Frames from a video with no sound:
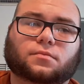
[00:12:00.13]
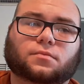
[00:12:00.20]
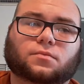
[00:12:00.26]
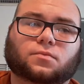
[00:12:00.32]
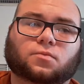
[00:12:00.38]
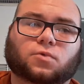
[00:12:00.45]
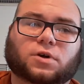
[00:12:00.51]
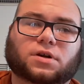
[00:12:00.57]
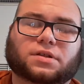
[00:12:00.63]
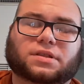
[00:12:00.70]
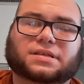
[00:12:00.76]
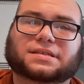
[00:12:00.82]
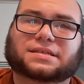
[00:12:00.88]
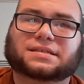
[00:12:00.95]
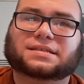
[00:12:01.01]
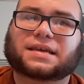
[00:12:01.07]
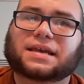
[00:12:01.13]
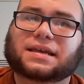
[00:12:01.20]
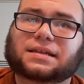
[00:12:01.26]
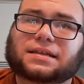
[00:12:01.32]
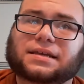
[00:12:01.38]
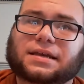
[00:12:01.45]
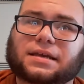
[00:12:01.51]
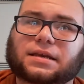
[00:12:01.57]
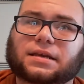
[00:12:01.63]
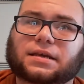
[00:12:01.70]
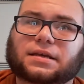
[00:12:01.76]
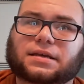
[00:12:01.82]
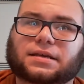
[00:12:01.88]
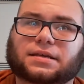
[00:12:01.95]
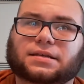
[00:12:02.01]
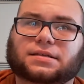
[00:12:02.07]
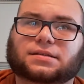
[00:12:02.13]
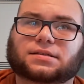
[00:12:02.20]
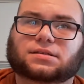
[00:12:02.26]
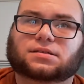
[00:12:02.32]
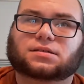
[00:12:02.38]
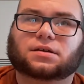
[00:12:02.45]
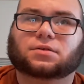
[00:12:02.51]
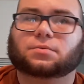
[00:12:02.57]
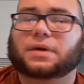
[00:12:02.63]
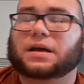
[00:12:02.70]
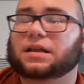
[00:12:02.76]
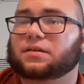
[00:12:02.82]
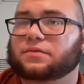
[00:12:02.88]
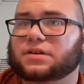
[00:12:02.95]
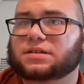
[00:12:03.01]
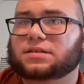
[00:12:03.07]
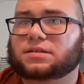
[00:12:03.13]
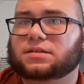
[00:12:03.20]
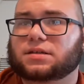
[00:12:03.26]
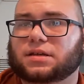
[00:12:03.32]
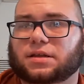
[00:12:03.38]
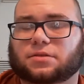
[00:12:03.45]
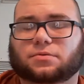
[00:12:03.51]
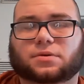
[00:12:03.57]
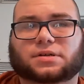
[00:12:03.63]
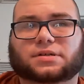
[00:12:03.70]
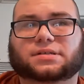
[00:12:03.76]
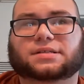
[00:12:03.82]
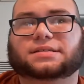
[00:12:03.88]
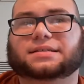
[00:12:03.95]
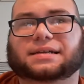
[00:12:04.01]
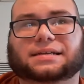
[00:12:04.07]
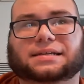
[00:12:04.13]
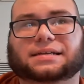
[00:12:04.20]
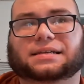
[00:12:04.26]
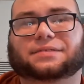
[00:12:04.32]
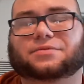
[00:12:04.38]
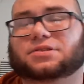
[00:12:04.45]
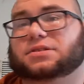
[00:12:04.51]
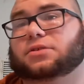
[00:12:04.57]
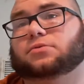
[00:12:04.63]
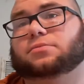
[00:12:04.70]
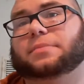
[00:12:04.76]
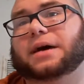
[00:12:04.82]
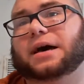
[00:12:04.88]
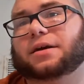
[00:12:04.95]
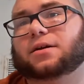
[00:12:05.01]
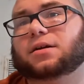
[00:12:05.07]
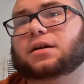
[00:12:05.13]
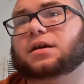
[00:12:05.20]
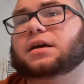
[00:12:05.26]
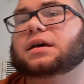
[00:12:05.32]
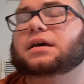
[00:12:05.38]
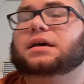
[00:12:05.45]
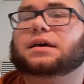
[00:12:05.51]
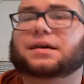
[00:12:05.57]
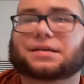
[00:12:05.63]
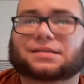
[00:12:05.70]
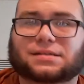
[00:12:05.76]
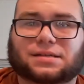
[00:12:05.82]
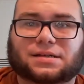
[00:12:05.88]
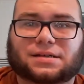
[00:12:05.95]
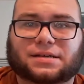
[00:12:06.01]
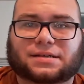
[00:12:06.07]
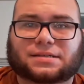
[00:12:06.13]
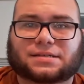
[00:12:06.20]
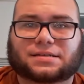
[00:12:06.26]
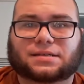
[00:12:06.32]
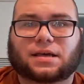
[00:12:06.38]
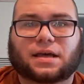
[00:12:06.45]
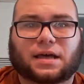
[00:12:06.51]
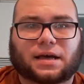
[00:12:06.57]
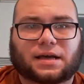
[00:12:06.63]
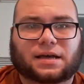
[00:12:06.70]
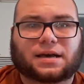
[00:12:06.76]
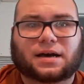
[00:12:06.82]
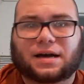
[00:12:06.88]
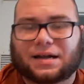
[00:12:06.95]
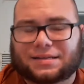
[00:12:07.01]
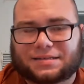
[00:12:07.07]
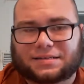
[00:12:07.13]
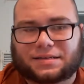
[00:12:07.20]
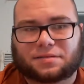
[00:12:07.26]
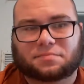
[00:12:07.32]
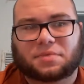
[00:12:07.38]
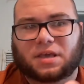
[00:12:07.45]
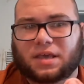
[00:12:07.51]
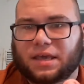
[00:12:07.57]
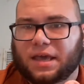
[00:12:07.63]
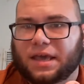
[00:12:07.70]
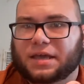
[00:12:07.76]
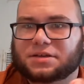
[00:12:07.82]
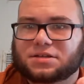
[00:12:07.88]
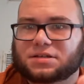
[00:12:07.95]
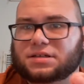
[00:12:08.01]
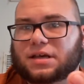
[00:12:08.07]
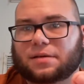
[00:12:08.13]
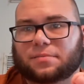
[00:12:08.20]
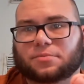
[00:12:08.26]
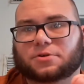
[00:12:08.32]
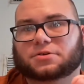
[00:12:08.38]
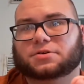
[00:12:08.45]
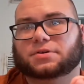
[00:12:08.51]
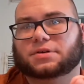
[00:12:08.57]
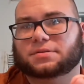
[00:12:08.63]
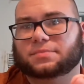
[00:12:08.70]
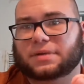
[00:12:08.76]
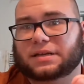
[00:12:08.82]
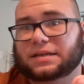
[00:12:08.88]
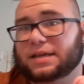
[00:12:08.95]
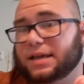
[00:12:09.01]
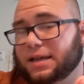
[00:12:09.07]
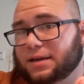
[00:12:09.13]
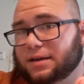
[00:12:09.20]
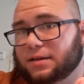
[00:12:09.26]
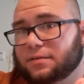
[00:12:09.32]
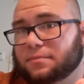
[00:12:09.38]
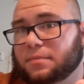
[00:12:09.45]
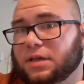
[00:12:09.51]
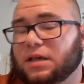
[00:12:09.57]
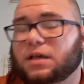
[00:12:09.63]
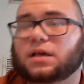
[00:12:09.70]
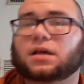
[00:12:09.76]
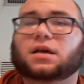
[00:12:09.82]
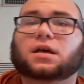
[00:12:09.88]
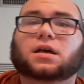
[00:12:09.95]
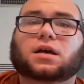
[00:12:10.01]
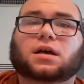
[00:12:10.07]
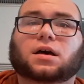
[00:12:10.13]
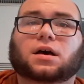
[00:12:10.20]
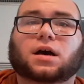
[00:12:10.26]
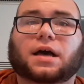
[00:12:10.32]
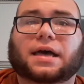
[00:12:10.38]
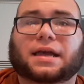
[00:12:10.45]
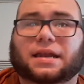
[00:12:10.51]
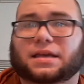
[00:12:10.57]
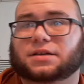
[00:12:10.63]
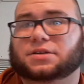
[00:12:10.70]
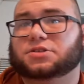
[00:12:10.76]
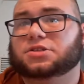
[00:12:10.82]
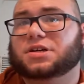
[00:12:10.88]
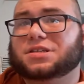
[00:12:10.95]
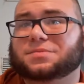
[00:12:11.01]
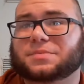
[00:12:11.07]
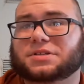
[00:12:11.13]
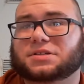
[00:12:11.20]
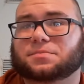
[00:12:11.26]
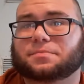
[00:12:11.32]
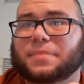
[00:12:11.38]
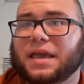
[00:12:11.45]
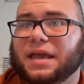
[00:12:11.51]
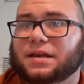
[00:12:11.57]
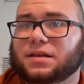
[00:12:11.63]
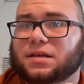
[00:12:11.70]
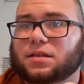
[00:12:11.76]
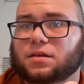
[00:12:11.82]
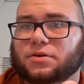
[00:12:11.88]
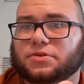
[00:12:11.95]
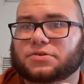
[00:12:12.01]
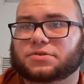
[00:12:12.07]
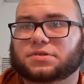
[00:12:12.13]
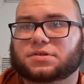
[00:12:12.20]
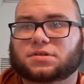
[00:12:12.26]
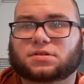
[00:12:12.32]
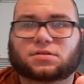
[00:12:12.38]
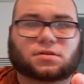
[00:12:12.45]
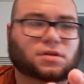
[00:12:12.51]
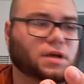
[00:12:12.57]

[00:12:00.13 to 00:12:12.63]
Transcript: where the saline is irrelevant. In other words, the saline levels don't matter as long as a constant pH and temperature is maintained. Any adjustments made to those